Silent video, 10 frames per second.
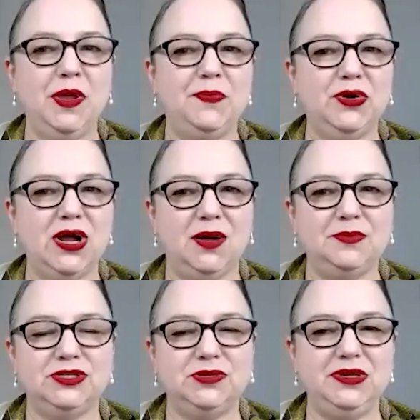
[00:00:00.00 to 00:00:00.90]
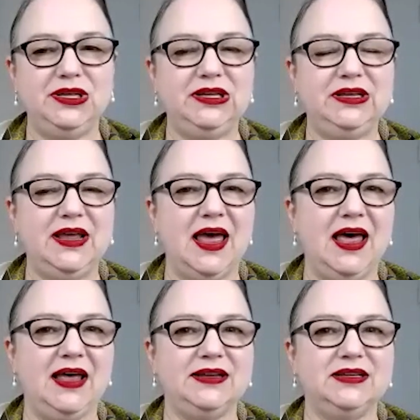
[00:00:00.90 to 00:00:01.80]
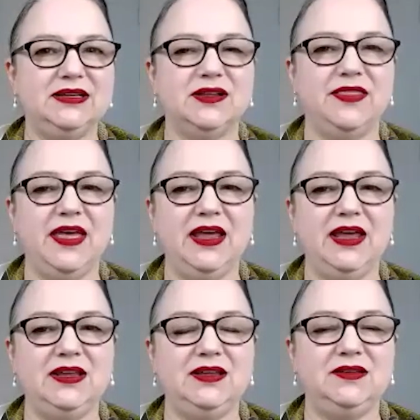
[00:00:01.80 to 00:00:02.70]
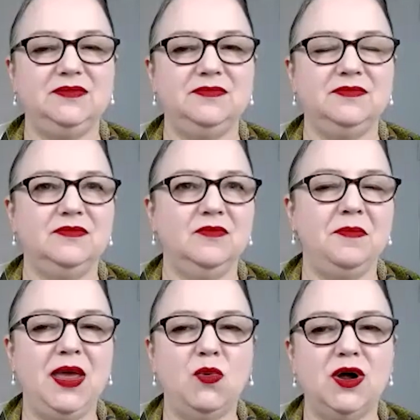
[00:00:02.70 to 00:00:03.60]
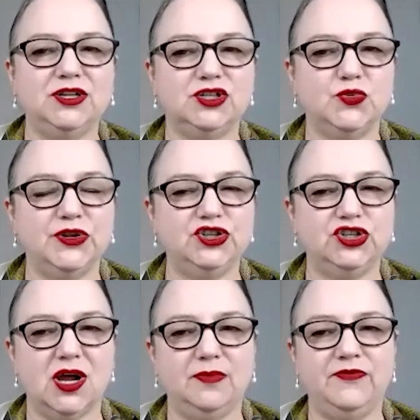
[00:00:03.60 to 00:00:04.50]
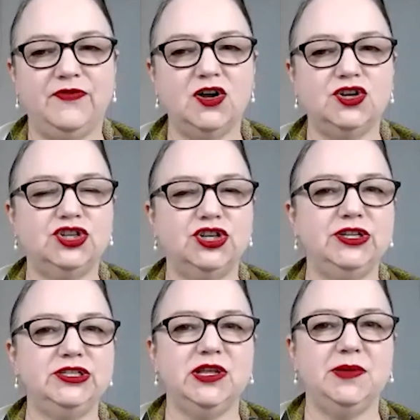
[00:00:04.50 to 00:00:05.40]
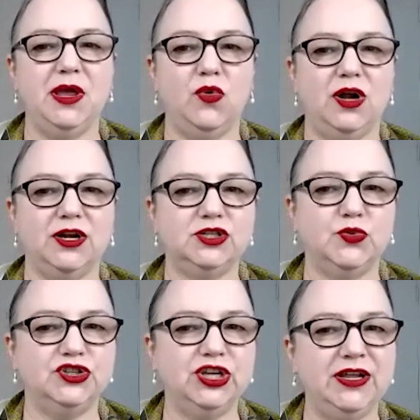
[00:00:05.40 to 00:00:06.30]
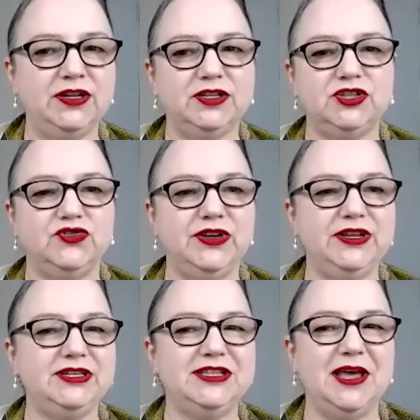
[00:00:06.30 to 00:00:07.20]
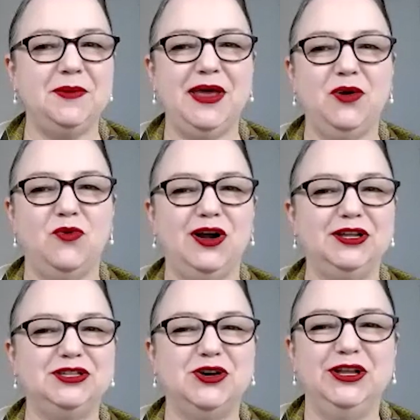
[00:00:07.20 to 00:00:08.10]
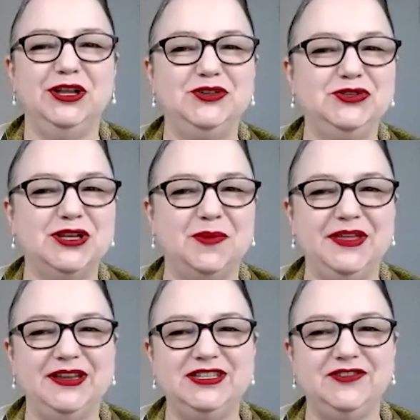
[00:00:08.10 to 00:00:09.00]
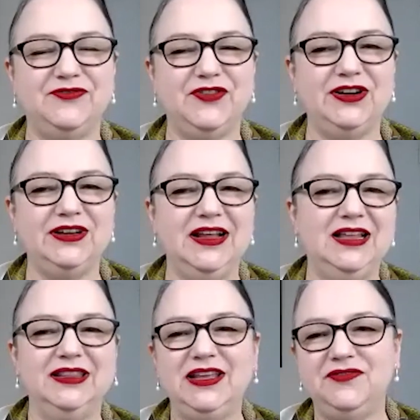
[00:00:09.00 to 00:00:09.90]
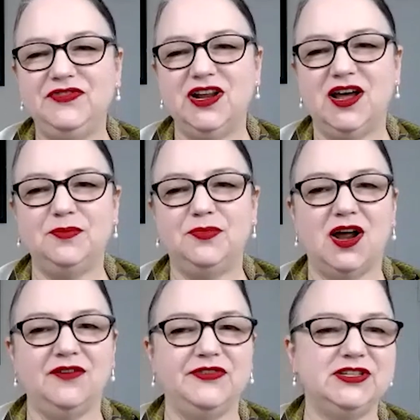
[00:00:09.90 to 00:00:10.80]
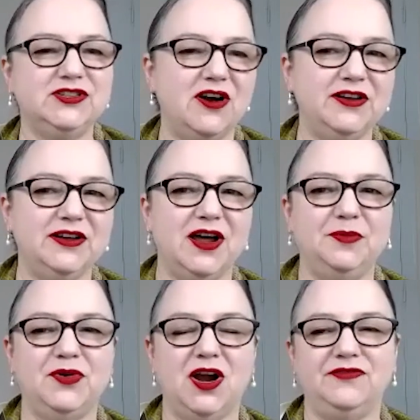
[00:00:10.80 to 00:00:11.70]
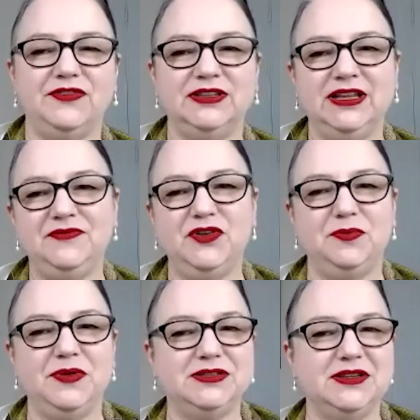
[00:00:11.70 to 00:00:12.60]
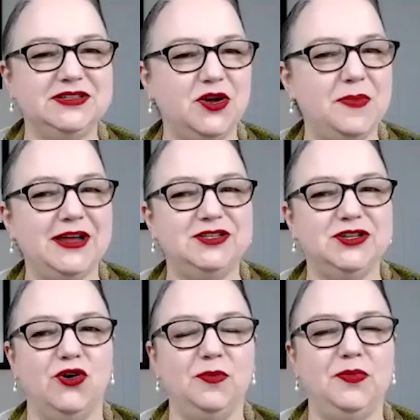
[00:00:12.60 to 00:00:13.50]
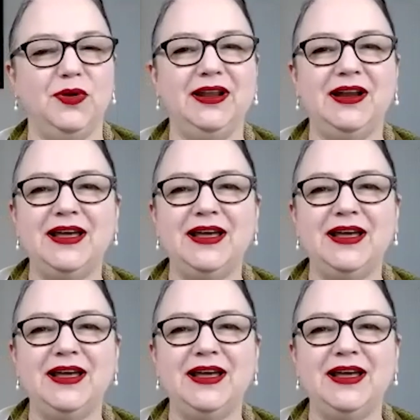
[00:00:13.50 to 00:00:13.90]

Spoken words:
People come to me and they may want to switch job functions. They may want to switch industries. They may want to totally do something different, leave a nonprofit, start a nonprofit, leave their business, go back to corporate.